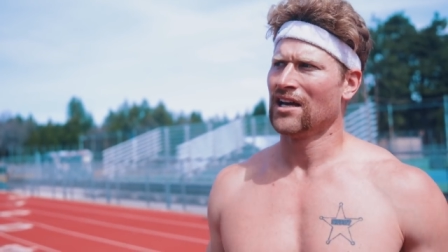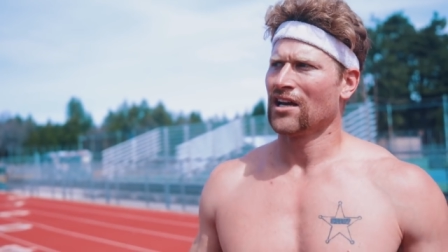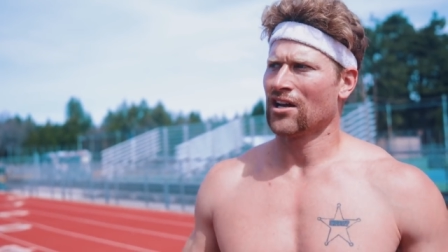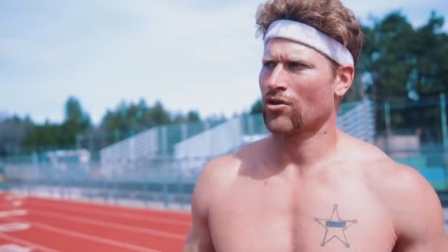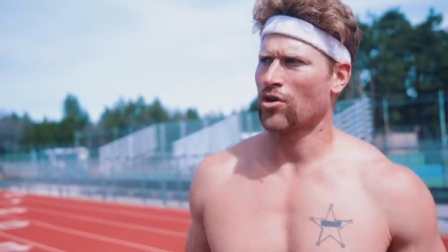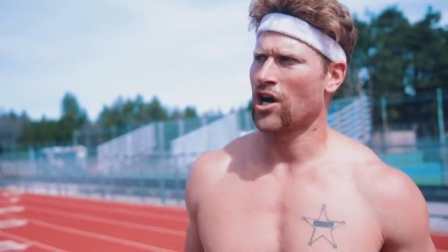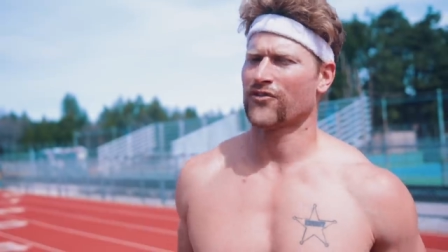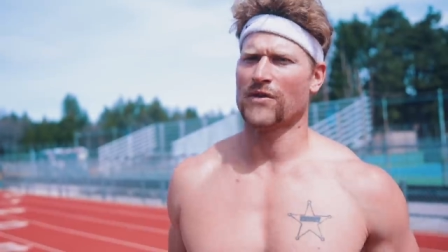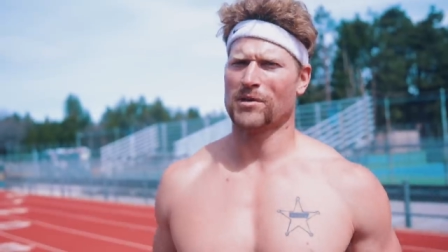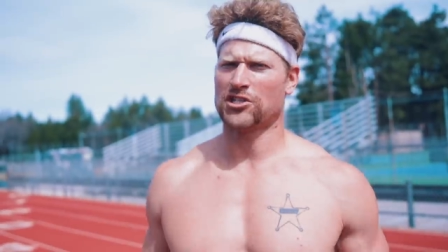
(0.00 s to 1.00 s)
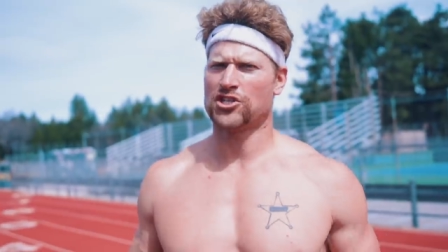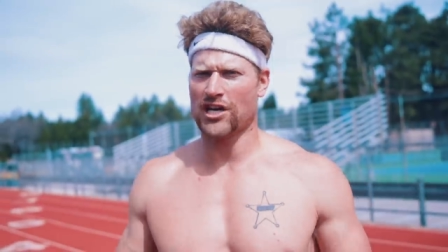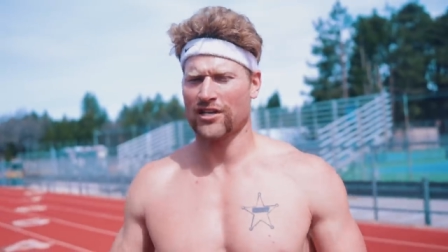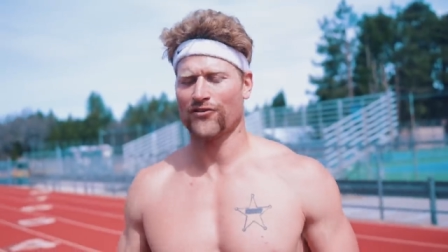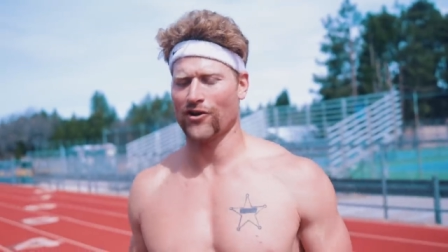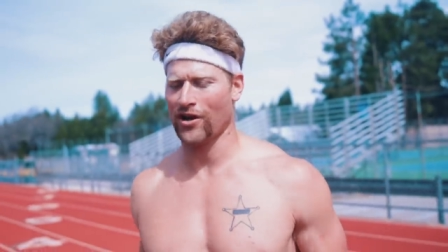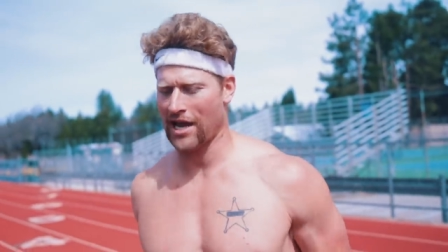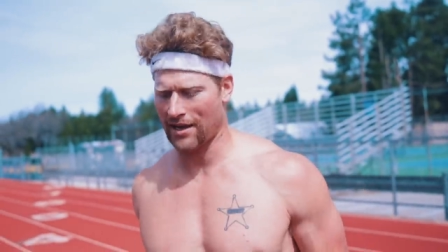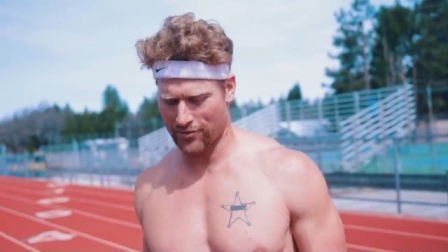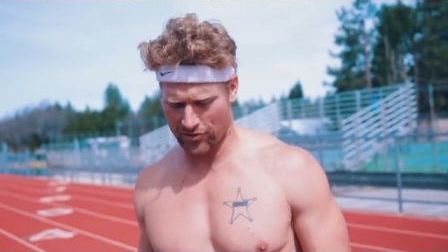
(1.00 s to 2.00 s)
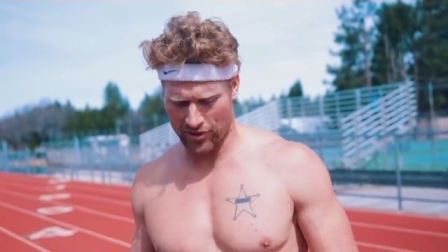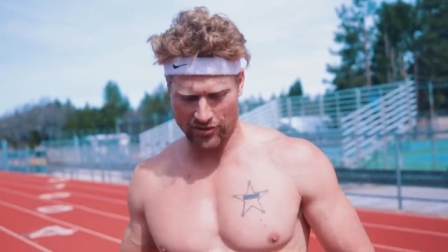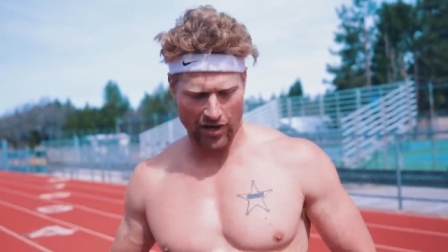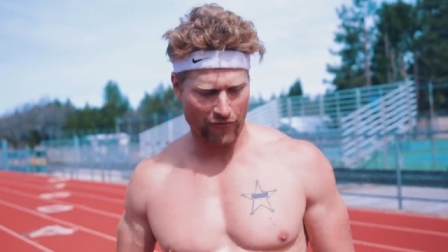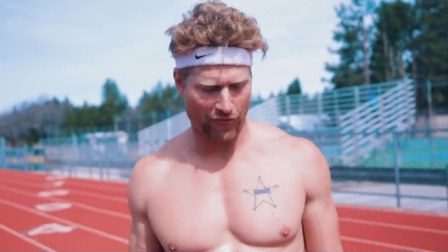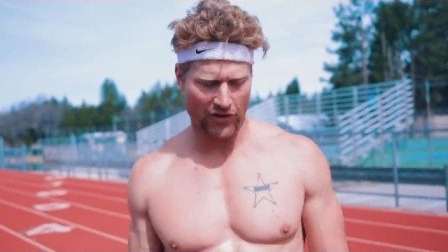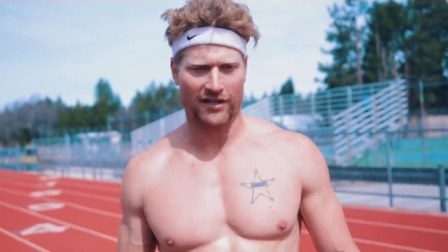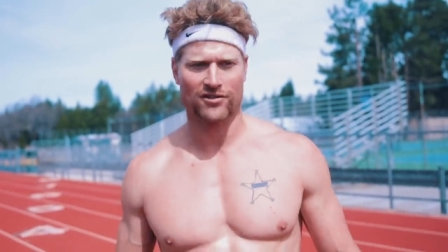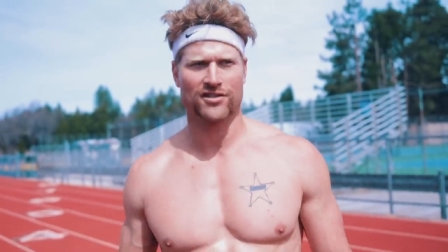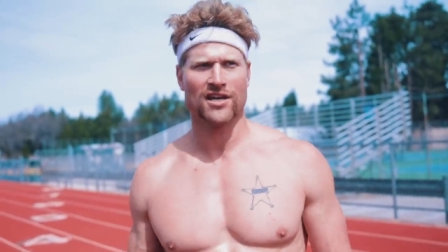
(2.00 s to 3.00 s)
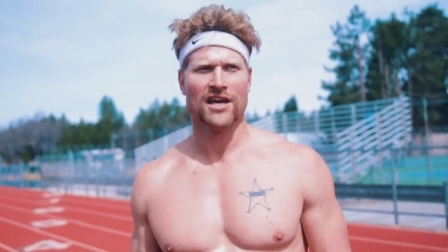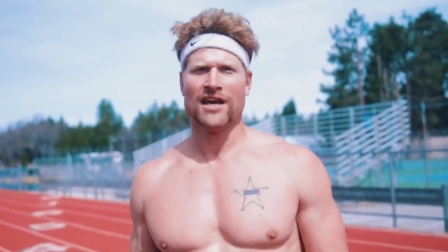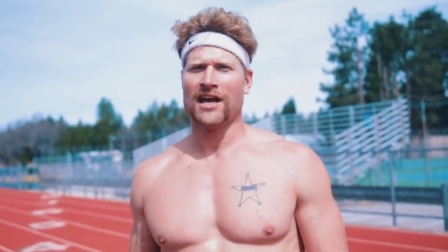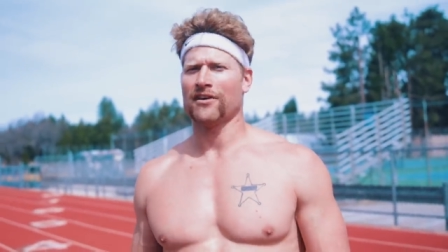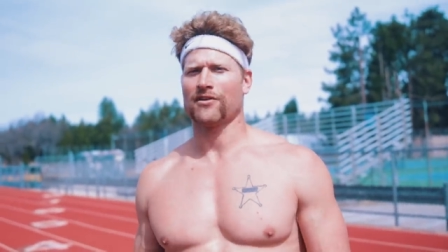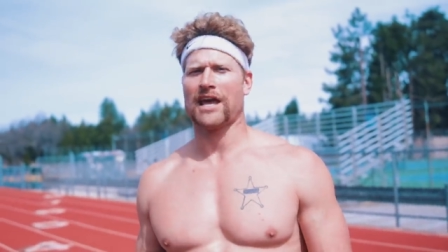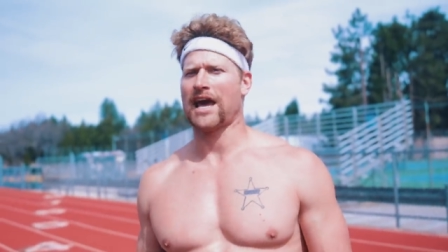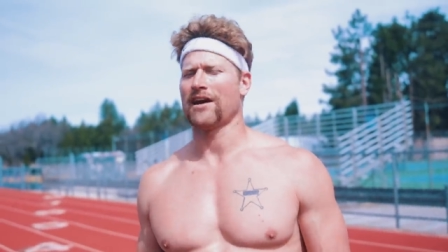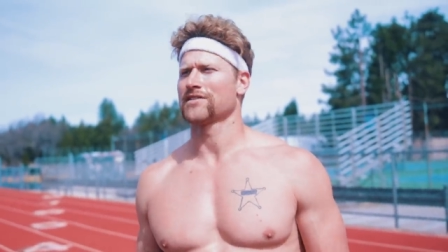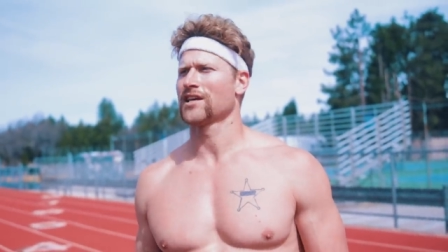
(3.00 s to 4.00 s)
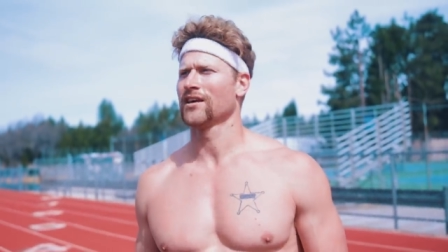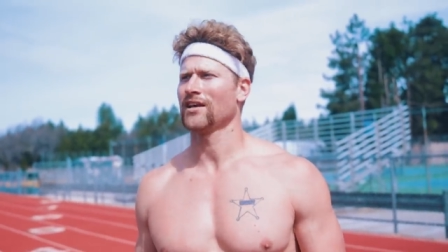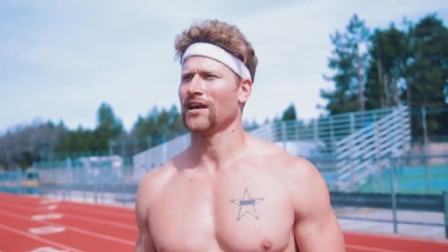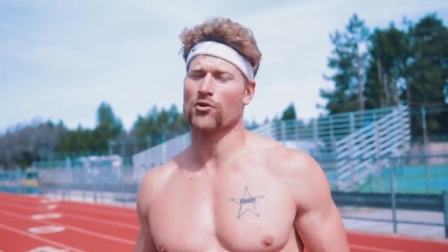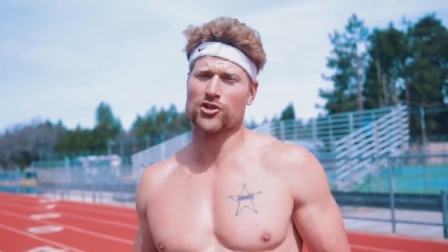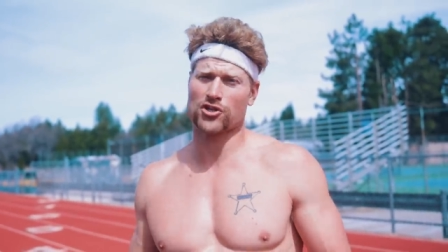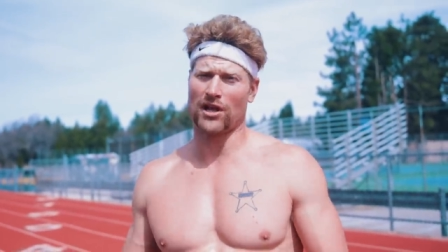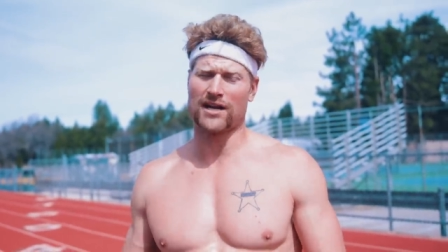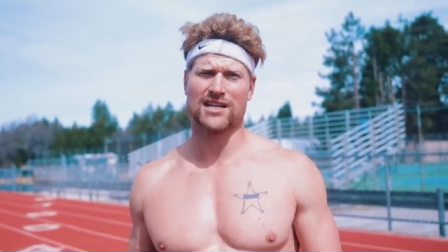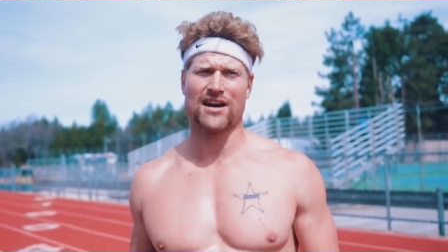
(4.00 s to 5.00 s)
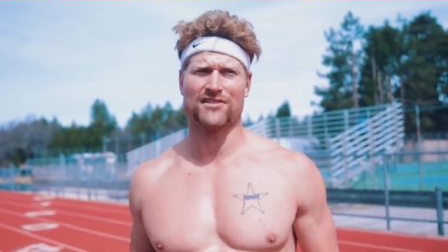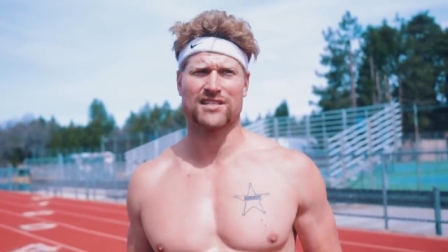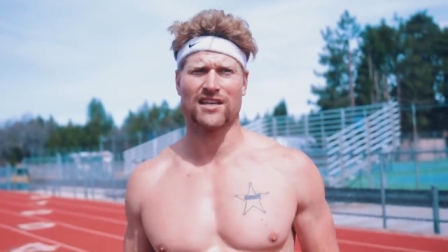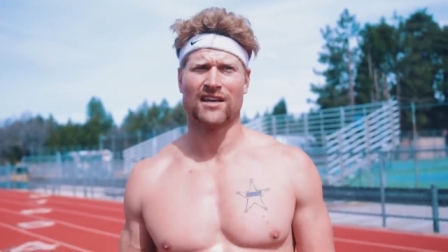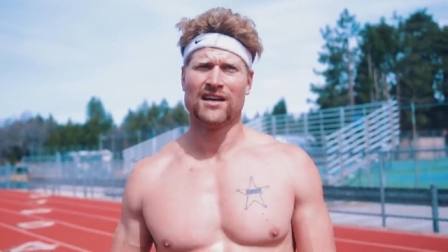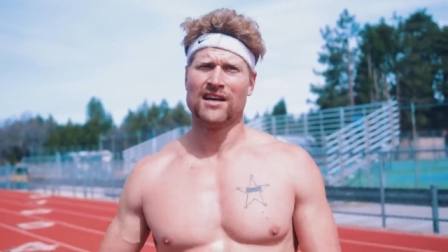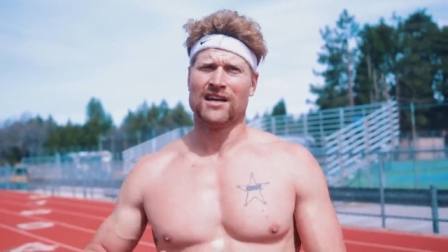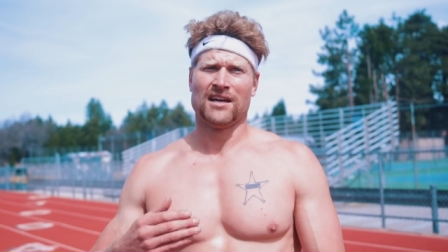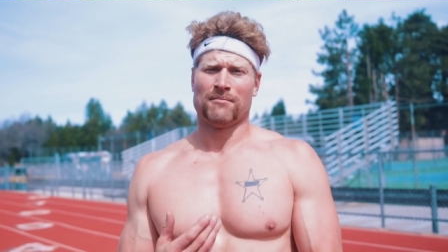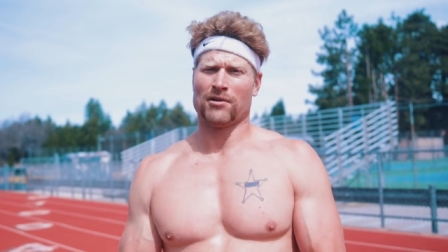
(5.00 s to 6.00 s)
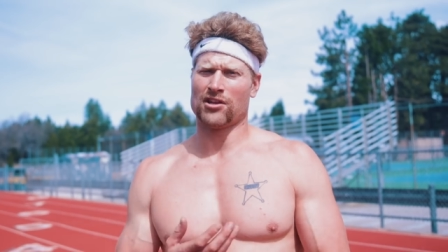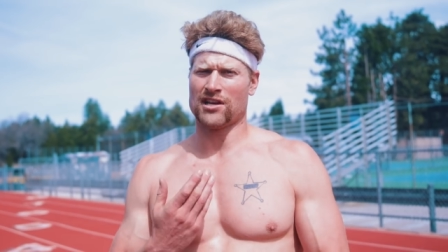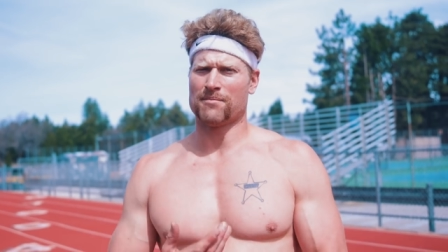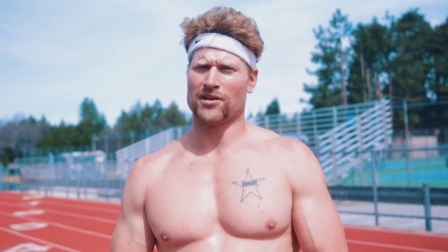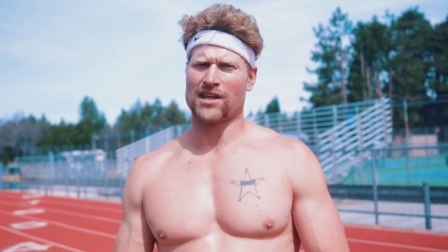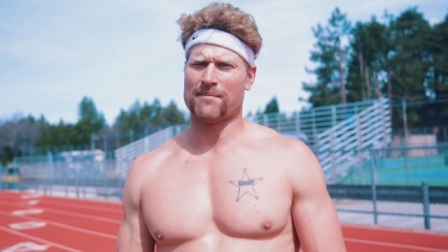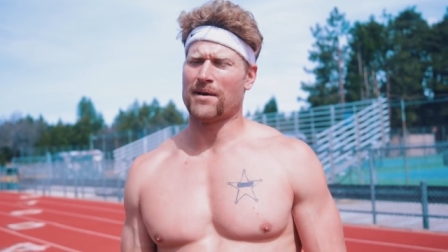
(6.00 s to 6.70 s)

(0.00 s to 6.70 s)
you know, CrossFit, but just for your hamstrings, your hip flexors, and your calves. It works your lungs obviously, but you need to build that